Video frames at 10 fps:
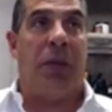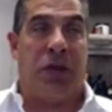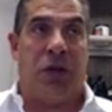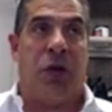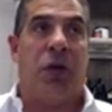
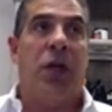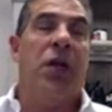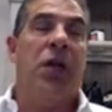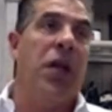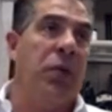against their
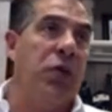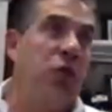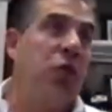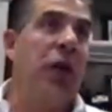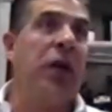
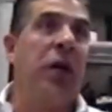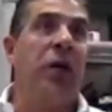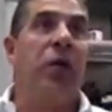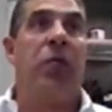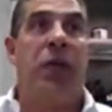W-2 income
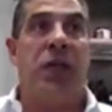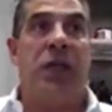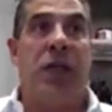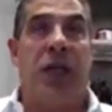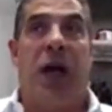or their
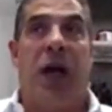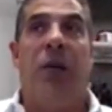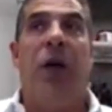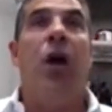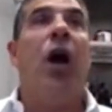business income,